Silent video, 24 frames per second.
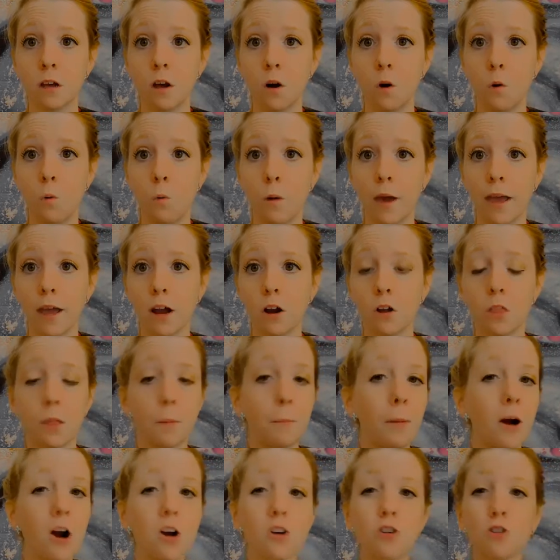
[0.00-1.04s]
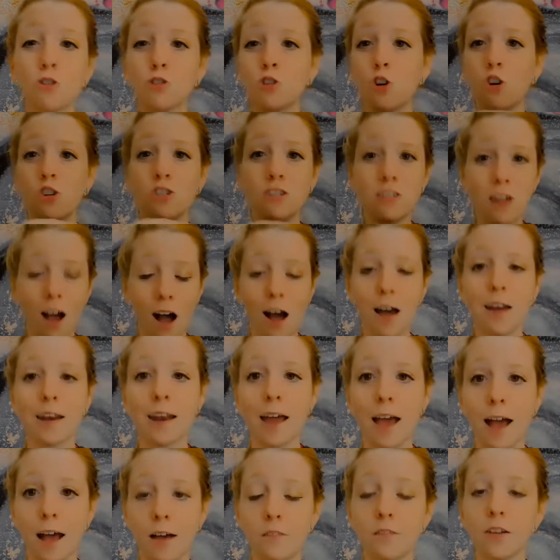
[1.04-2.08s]
where the partners are not
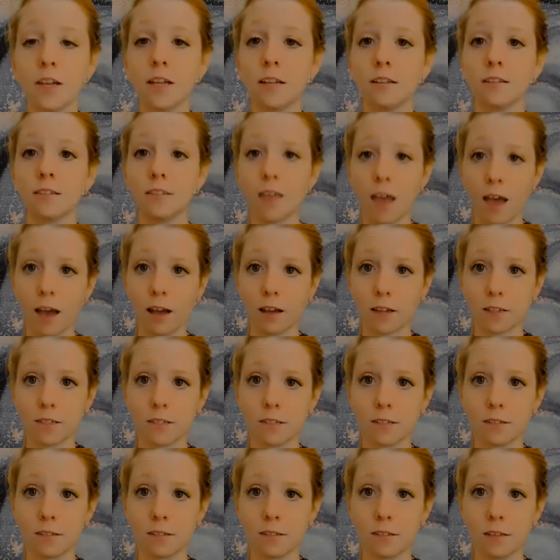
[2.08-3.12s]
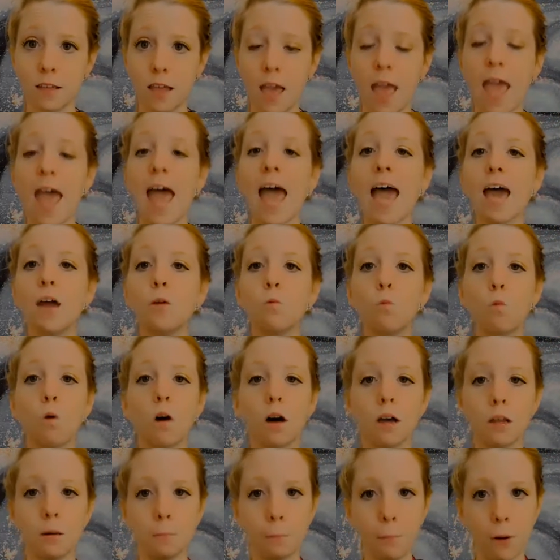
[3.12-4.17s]
having sex. And
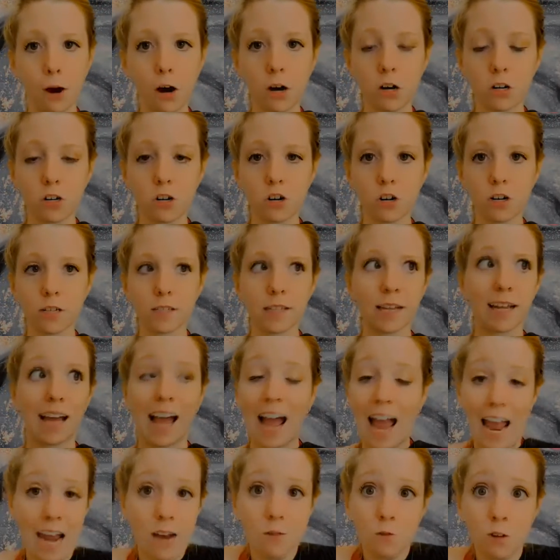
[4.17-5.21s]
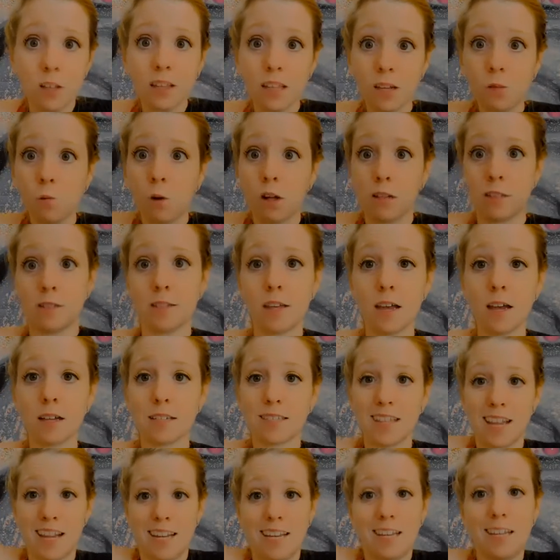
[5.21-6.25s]
one partner is like, I really want
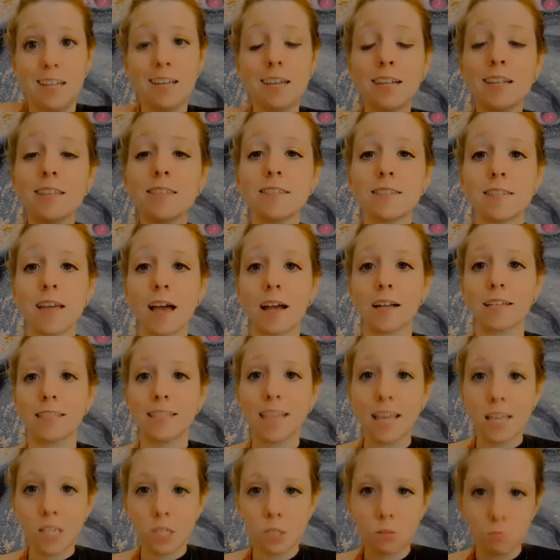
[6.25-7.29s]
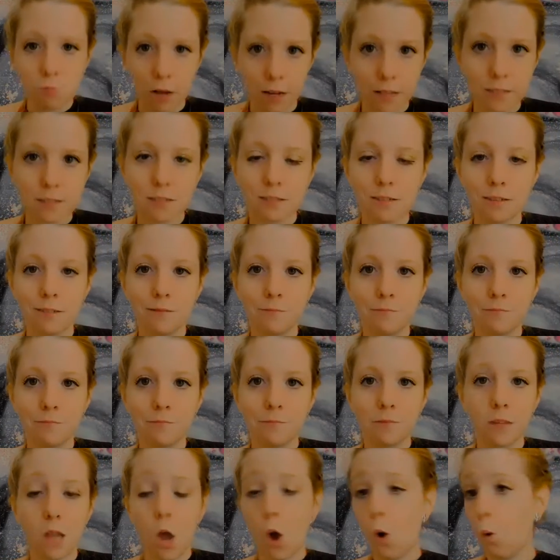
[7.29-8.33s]
sex. I need sex. Guess what?
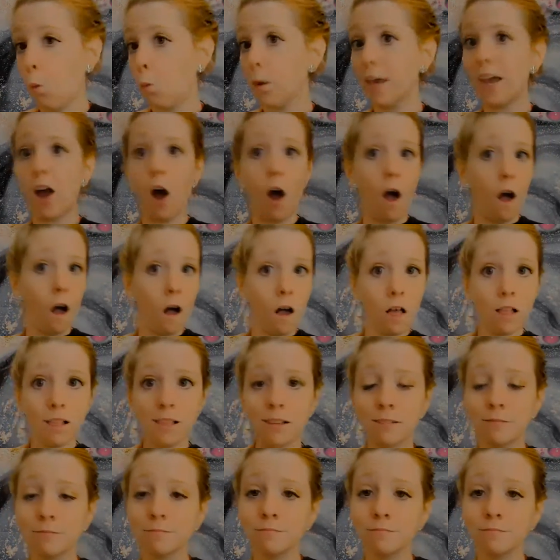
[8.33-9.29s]
We all